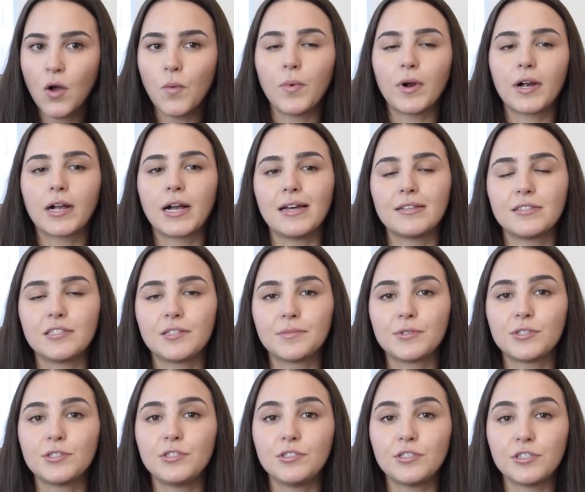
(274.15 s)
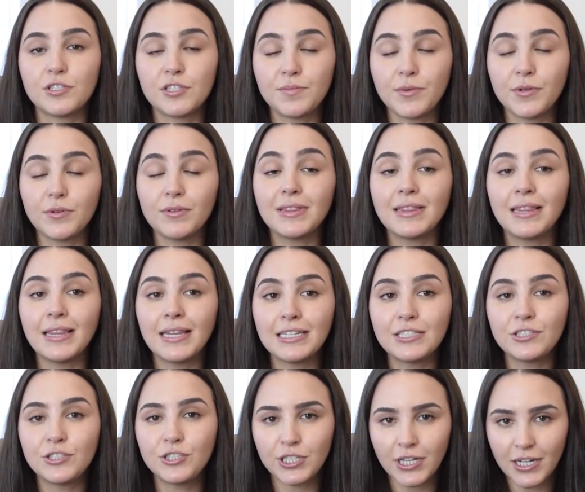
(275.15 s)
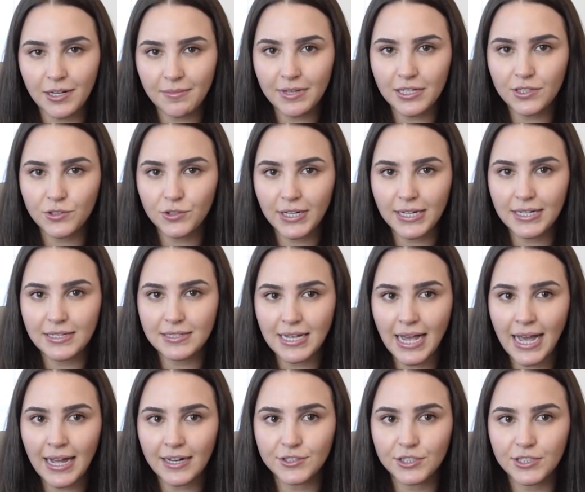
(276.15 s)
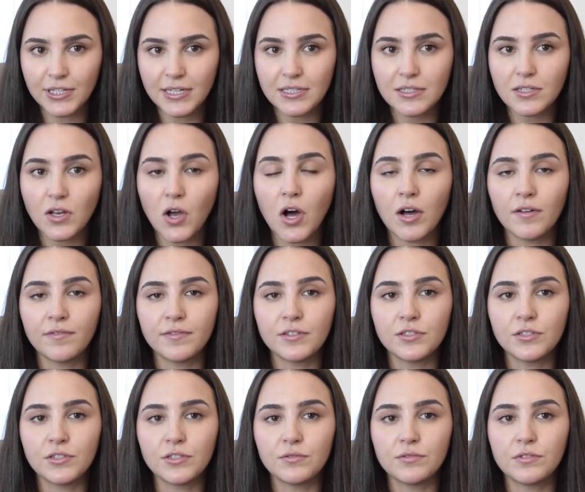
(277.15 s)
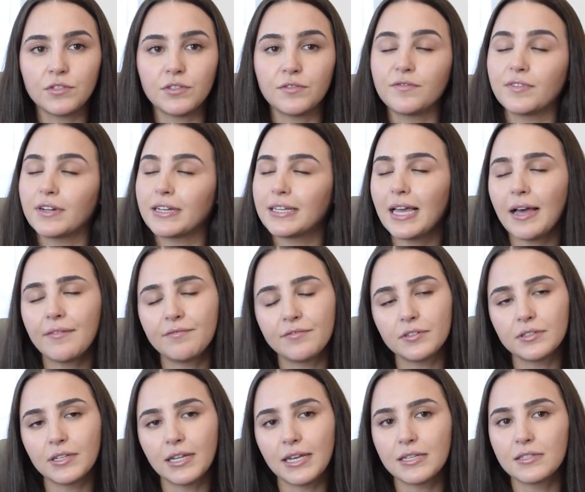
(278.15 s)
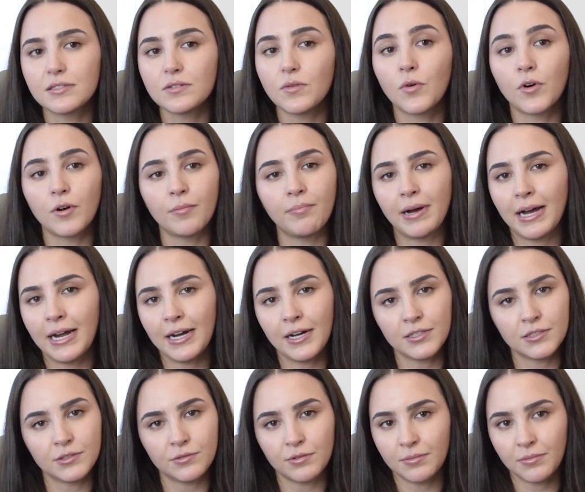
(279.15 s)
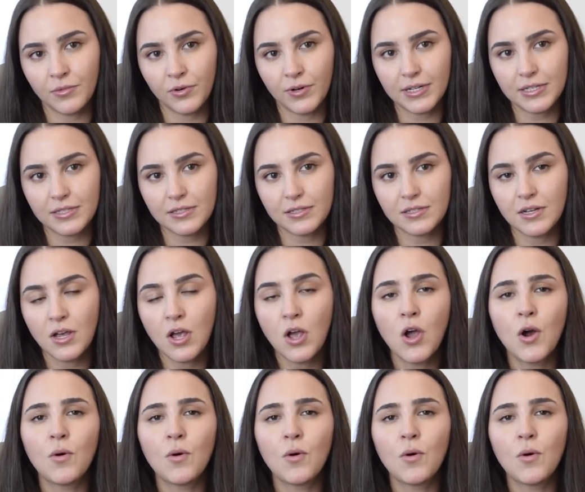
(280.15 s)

where customers dispute legitimate transactions, often due to forgetfulness or buyer's remorse,